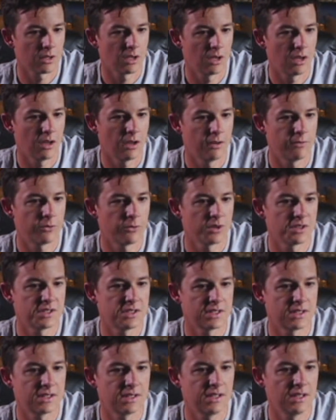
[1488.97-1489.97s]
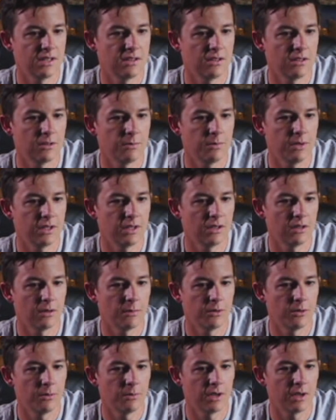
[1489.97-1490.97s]
416, good beginner
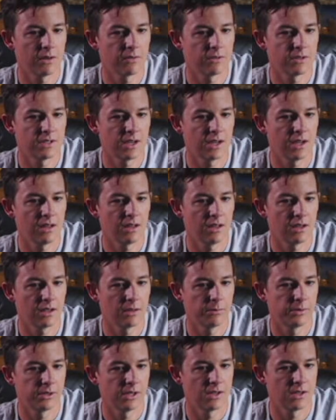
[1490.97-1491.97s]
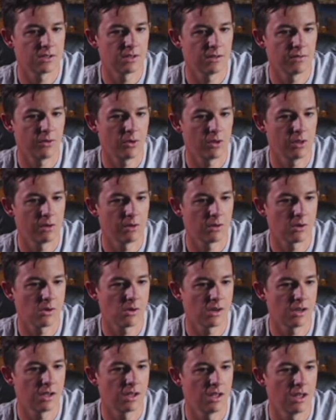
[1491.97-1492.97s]
boom mic for dialogue and potentially Foley
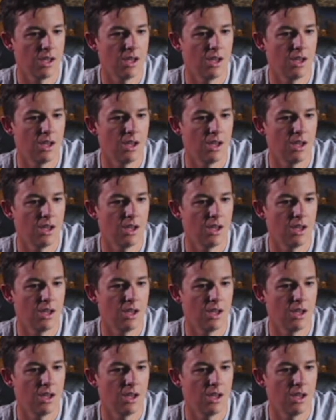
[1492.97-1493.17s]
recording.